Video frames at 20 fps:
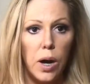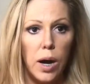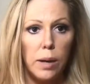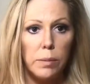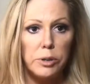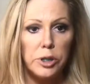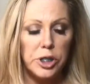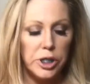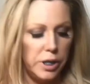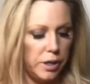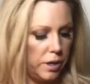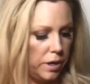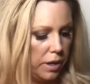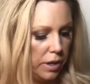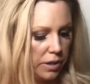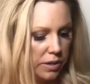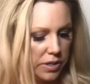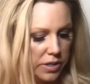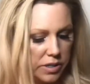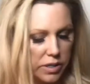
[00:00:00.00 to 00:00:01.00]
option
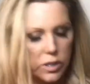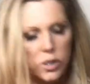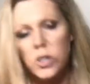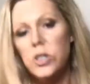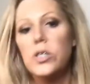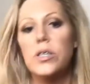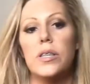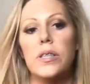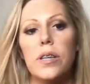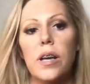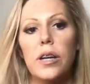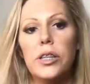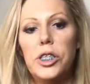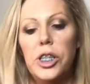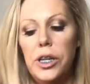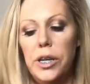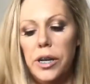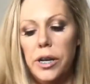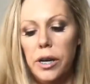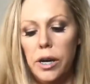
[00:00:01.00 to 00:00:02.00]

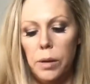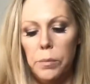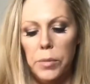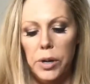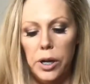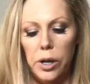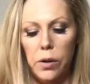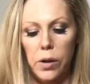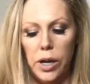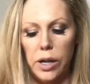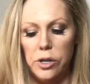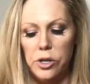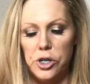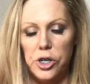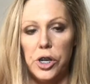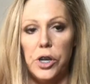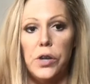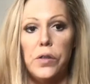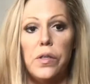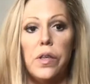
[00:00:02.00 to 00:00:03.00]
discussion here, I'm gonna go ahead and
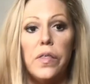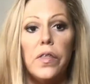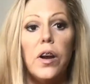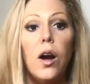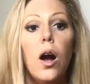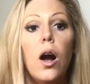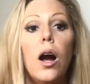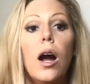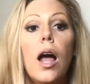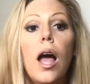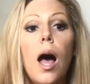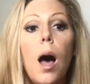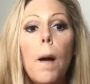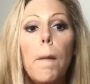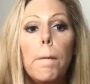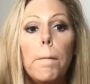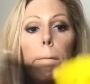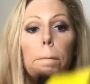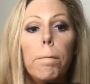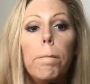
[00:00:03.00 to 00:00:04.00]
show you that there are
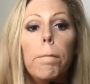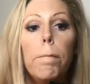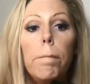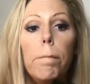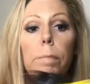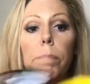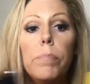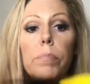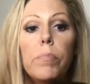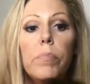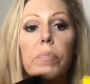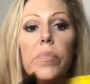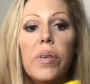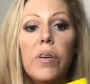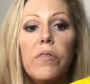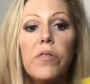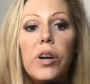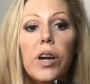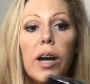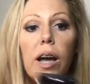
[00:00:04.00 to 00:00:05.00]

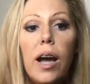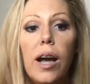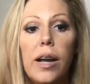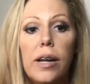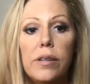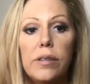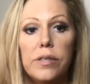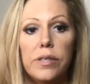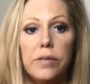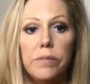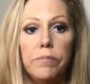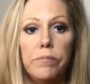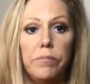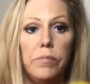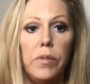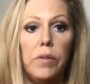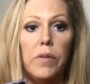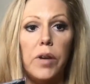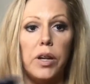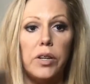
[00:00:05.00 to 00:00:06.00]
different kinds
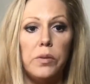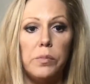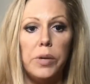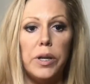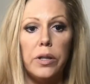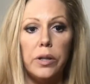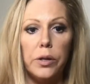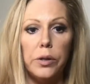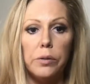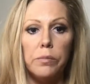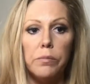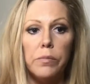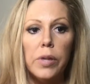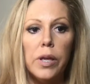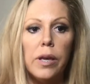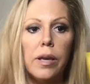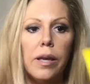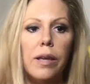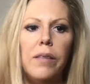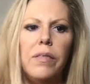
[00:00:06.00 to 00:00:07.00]
of Got2B glue.
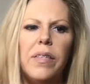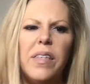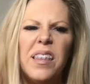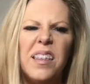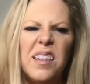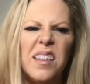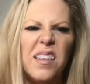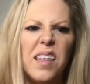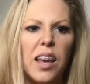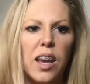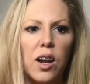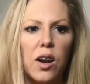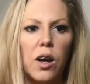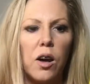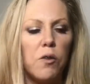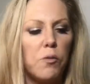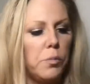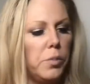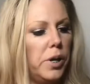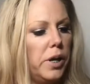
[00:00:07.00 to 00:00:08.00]
And this is like an
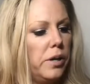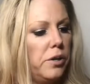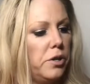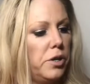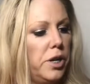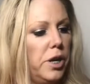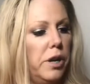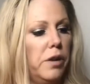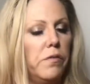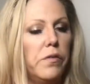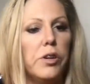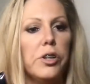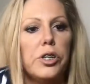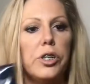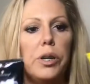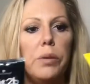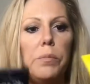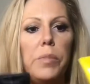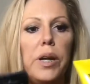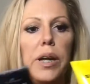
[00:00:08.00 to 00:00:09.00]
off-brand generic
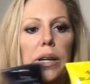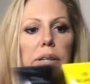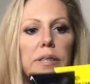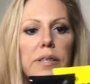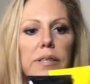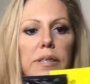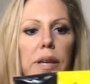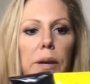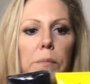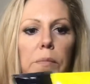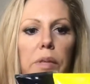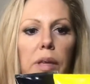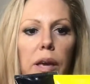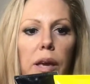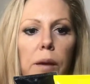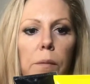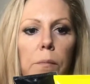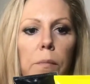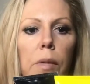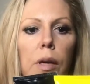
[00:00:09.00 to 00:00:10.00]
version, but it's the same
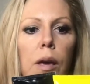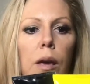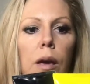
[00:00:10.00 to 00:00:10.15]
thing.